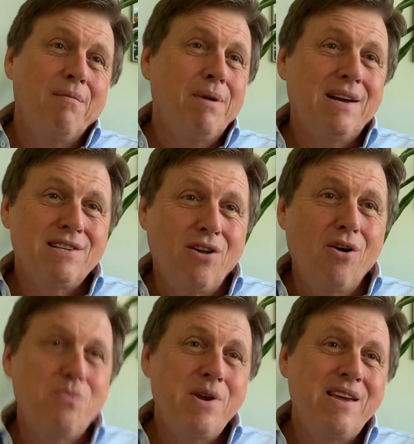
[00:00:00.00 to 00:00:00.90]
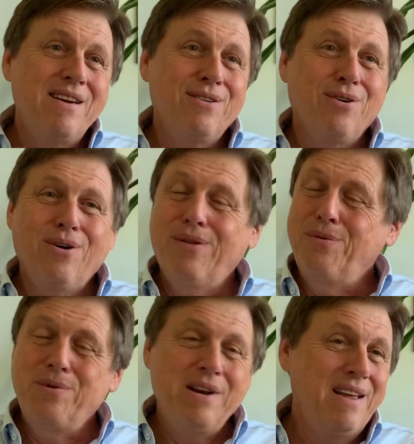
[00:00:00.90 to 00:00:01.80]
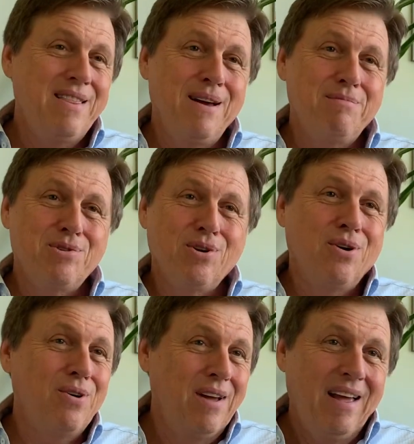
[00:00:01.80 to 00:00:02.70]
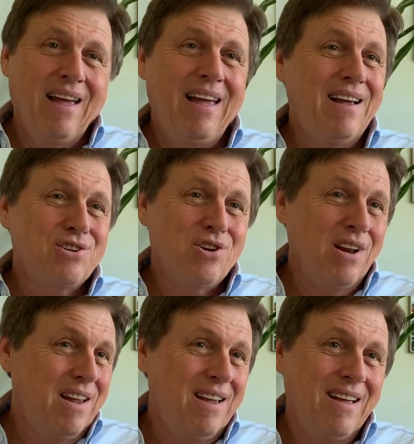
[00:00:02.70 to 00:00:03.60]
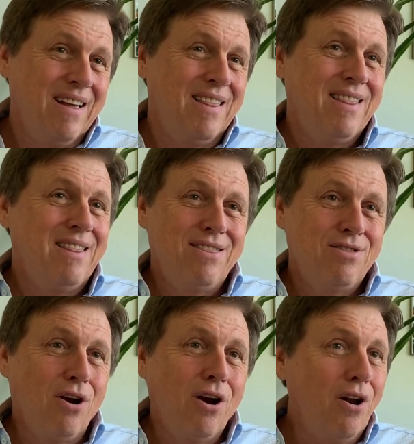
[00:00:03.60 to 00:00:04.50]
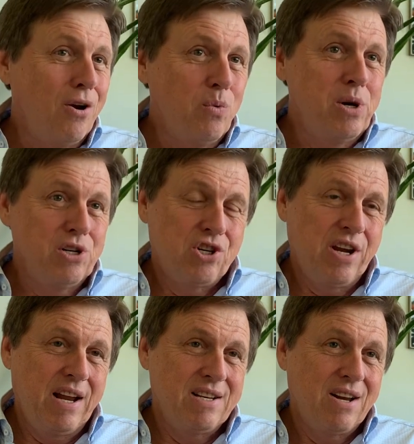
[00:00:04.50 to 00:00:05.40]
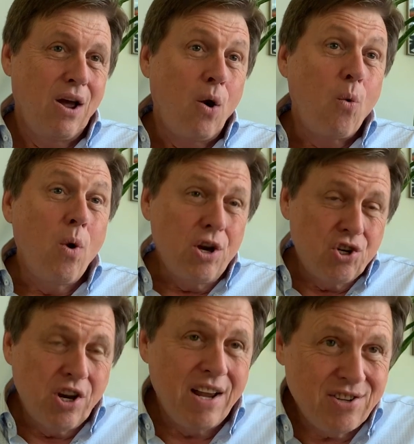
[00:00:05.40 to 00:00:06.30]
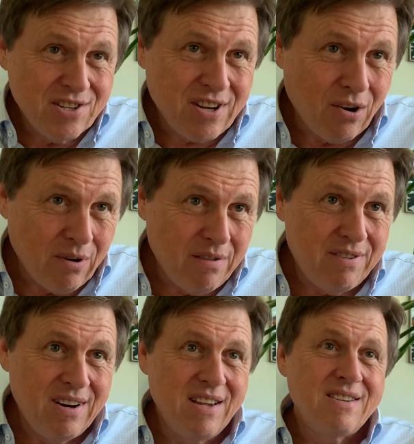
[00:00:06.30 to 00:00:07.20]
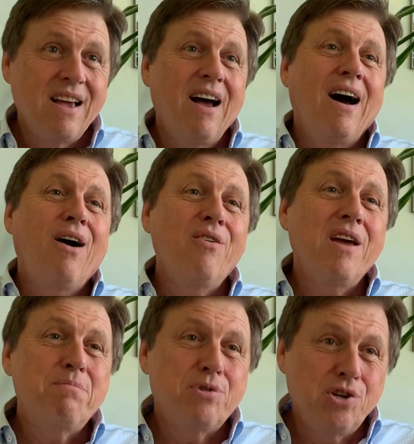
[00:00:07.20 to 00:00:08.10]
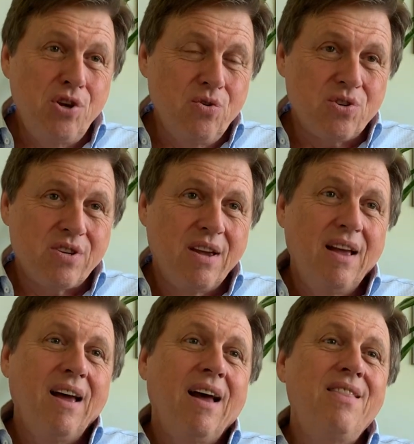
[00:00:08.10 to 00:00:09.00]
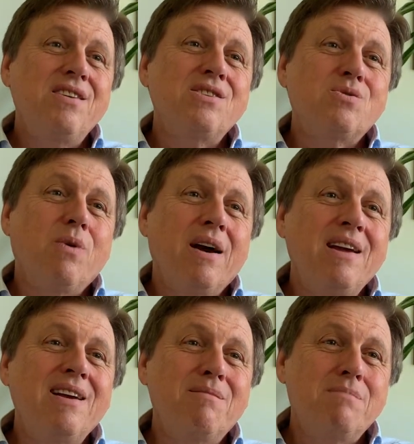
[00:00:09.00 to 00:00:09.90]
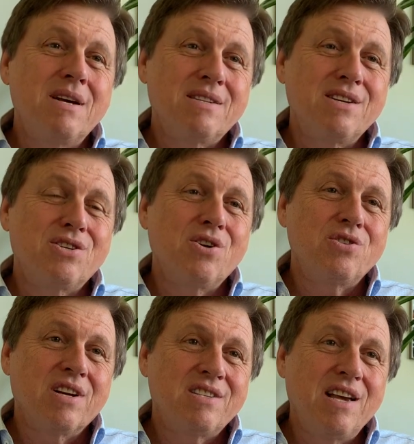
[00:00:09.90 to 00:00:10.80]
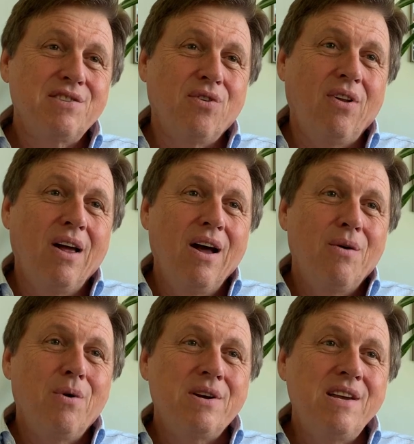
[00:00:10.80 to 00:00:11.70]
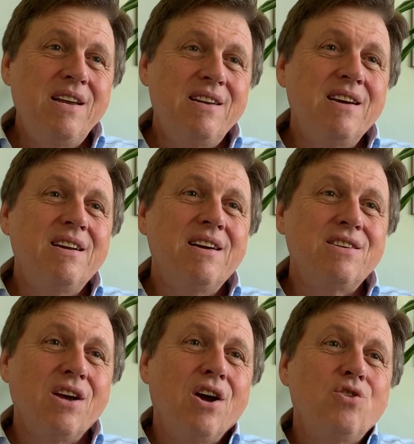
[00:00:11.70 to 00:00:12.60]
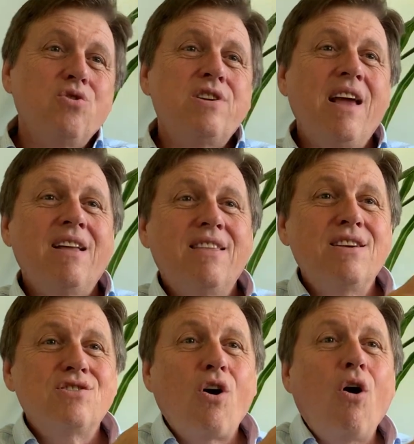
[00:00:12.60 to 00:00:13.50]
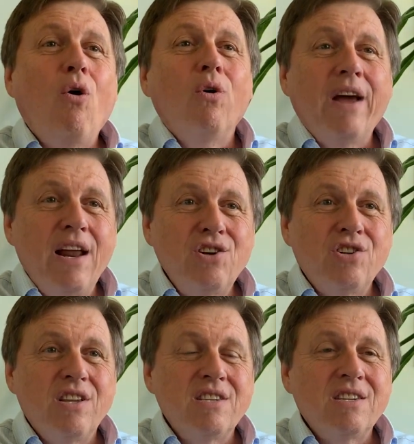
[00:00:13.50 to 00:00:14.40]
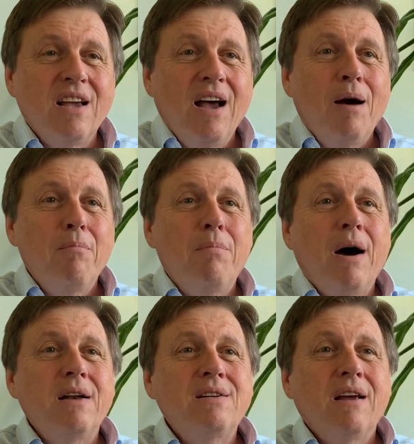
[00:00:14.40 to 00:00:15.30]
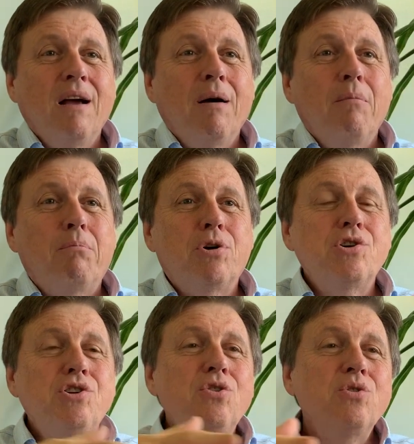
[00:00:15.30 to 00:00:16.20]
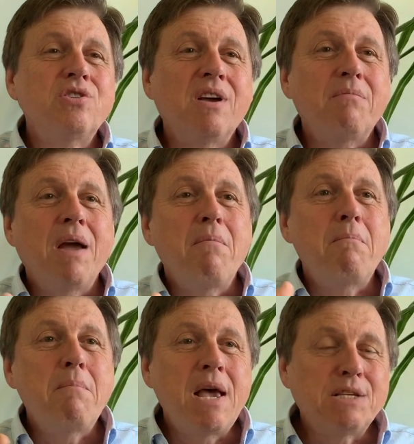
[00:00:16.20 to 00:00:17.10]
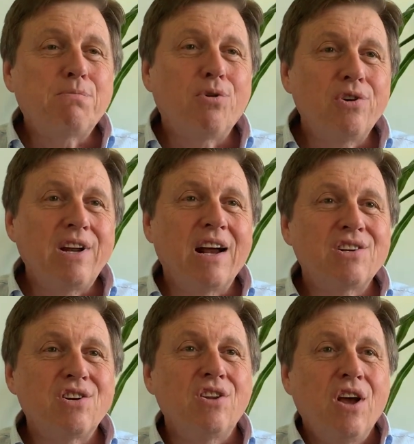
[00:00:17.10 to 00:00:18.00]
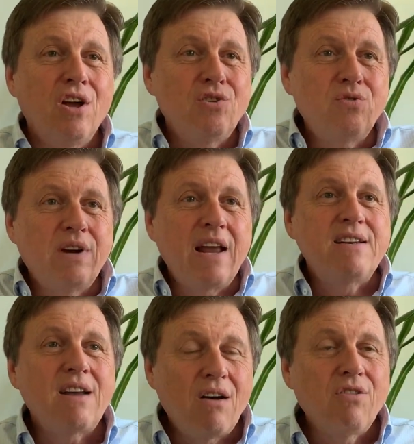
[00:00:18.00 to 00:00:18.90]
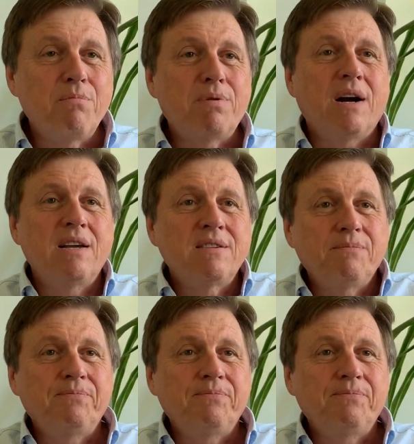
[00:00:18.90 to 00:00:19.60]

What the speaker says: But as long as we're here on Earth, we need them. So actually, not a lot will change. What changes, however, is how they are produced. And this is why Elon Musk is so successful. What he did is to take these old engines, but produce them in mass production to get down the price.